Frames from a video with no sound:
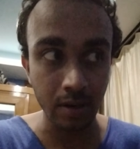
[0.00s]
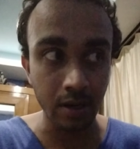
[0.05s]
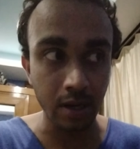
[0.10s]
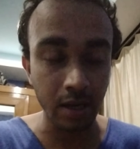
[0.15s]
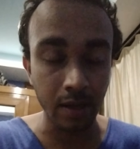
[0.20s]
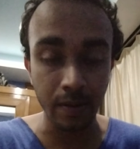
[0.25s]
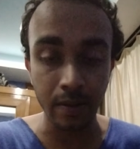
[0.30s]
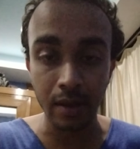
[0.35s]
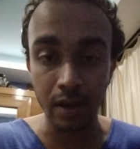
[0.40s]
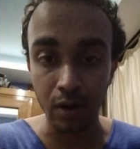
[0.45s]

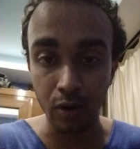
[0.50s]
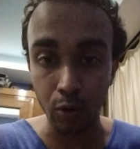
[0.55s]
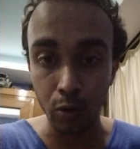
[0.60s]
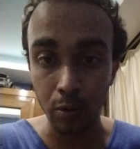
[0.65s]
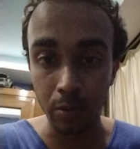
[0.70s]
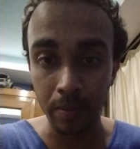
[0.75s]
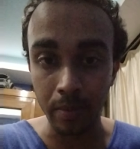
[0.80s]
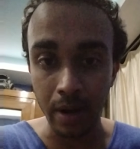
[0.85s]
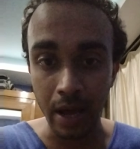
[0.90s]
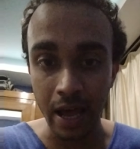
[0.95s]
in their
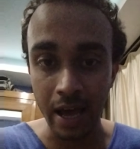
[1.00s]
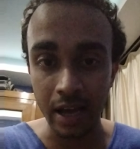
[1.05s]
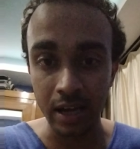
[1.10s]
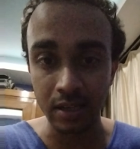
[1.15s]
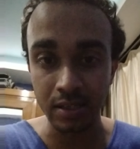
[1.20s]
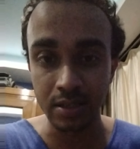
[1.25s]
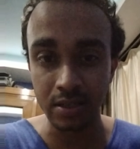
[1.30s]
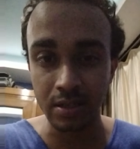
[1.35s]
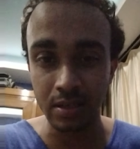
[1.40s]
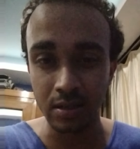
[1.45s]
home
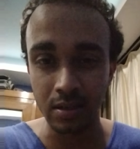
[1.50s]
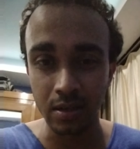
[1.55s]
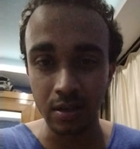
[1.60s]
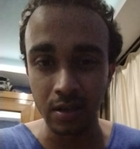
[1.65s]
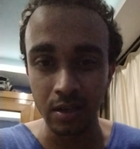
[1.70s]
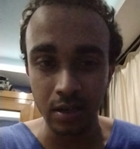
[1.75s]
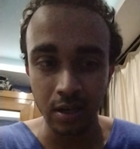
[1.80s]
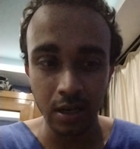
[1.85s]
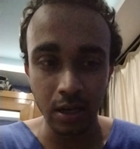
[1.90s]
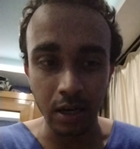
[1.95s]
has
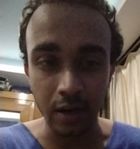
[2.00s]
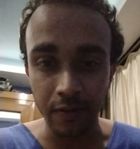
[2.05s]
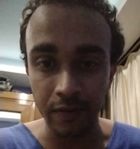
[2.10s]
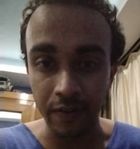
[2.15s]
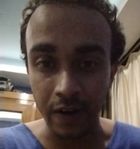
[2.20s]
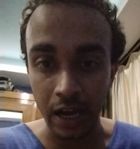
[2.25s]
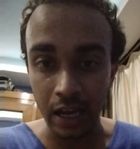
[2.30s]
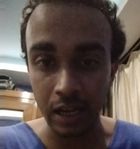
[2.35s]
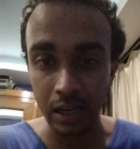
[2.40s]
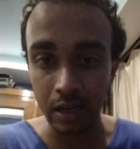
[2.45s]
a
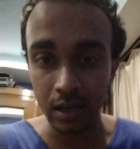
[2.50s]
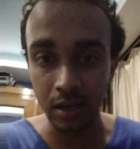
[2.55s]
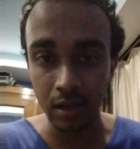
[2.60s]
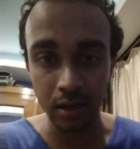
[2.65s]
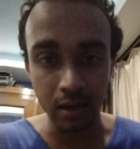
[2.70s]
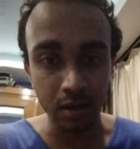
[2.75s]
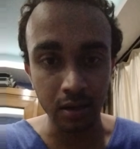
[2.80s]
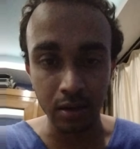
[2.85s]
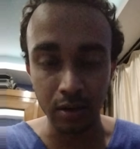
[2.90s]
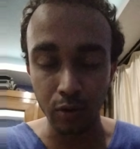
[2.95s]
file,
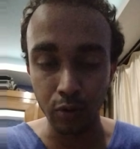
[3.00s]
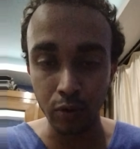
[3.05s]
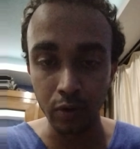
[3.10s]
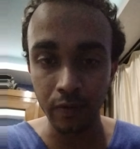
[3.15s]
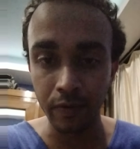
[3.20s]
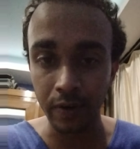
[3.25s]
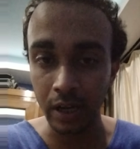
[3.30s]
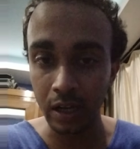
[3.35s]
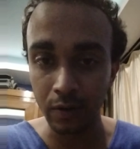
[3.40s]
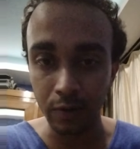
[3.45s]
an old
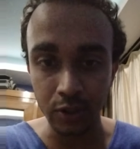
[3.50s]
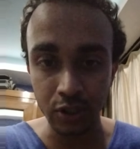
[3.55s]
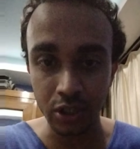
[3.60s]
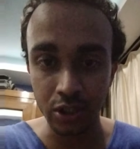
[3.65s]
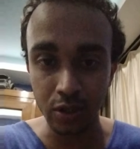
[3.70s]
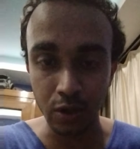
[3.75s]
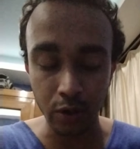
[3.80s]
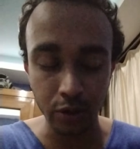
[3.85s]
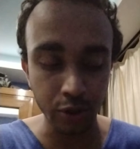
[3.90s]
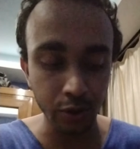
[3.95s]
file which is
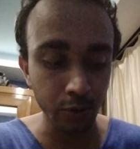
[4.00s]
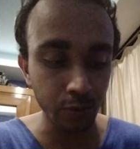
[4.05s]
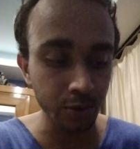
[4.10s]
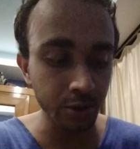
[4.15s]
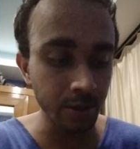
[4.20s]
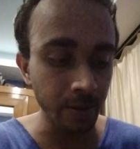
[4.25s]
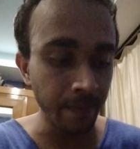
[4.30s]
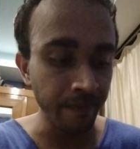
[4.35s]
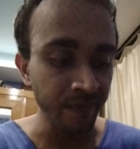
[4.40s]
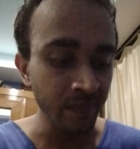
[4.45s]
not
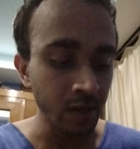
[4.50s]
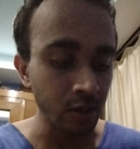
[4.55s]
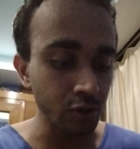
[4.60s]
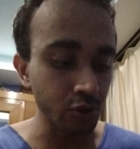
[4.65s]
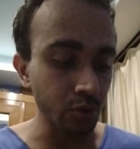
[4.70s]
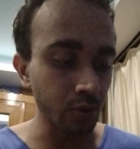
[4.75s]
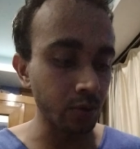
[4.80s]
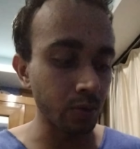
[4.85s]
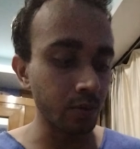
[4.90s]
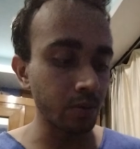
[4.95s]
used.
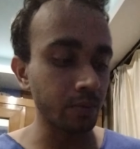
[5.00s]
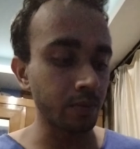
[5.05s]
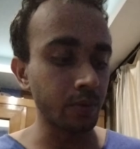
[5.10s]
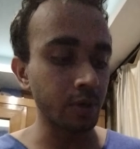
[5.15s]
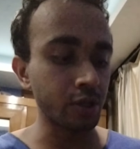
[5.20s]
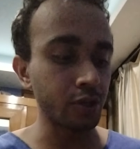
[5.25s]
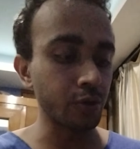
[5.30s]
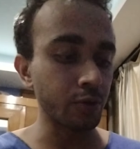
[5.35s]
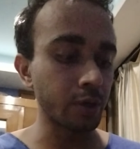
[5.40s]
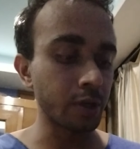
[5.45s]
So
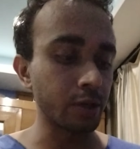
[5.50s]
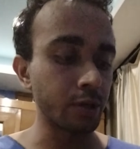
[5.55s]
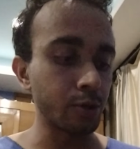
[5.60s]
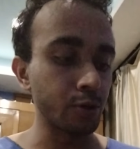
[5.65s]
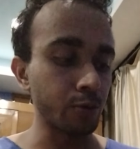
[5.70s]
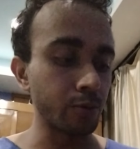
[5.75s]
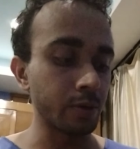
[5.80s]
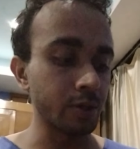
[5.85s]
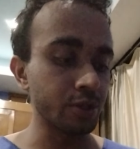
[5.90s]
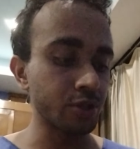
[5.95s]
what you can
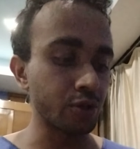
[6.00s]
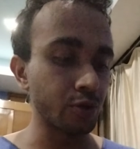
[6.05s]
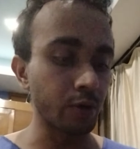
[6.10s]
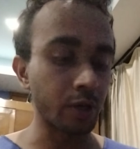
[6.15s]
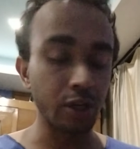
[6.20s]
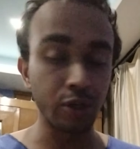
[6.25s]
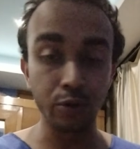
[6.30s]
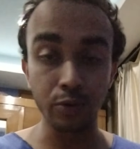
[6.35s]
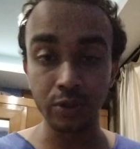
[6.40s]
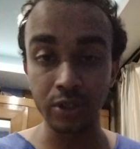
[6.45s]
do is you
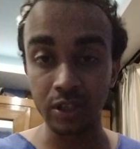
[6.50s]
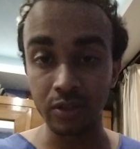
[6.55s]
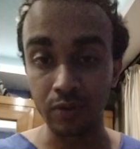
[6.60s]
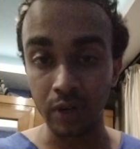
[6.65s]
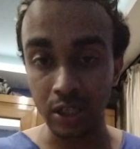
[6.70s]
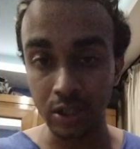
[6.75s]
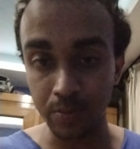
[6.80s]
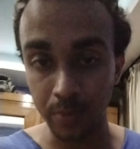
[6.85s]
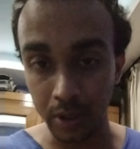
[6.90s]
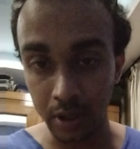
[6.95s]
can use a
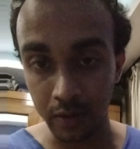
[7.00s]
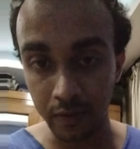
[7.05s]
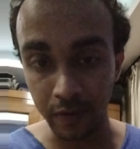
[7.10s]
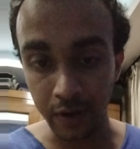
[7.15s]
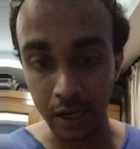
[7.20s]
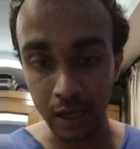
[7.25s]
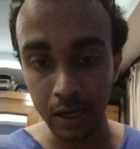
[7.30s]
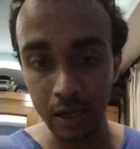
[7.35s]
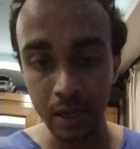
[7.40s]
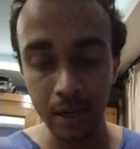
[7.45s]
transparent
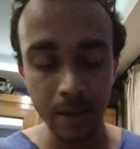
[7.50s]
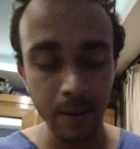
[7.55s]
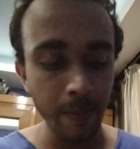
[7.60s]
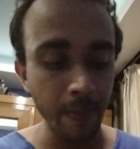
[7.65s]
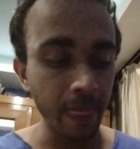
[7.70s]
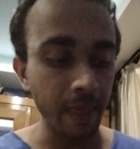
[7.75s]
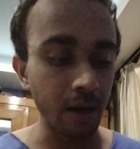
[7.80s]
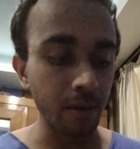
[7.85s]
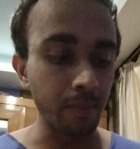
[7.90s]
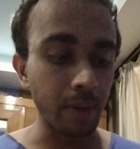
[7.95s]
file.
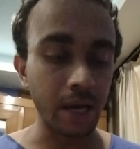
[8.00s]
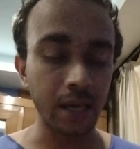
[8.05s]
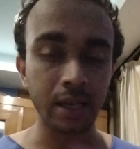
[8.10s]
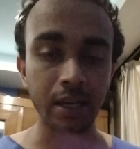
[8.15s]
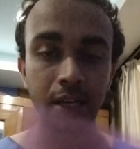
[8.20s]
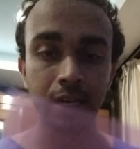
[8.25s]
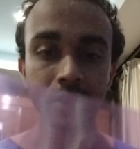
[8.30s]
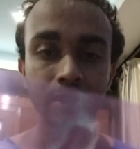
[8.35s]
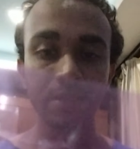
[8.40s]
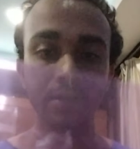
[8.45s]
In my
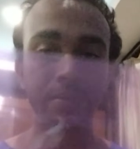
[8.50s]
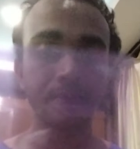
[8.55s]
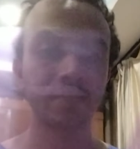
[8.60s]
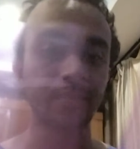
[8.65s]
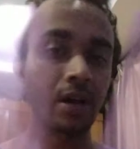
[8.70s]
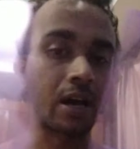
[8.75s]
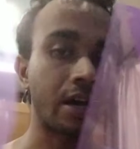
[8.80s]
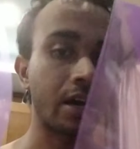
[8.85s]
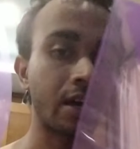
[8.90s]
case, I